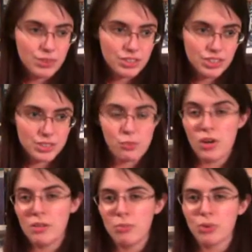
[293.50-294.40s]
with just
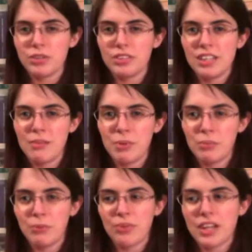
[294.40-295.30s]
one moral dilemma,
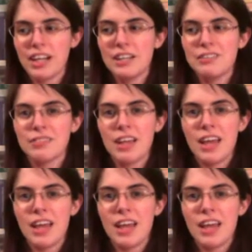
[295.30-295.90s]
but with kind of